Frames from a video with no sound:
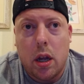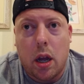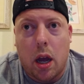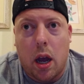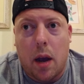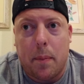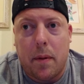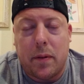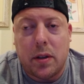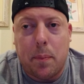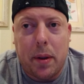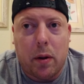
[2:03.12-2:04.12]
If it's
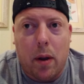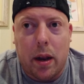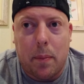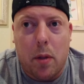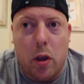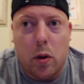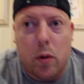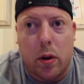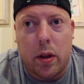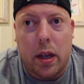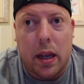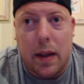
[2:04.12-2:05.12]
a bigger item, though, you
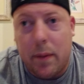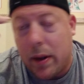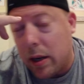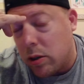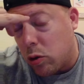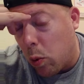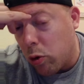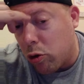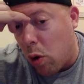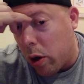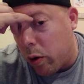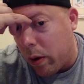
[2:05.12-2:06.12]
could even get a storage
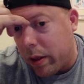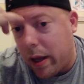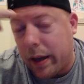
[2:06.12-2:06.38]
locker at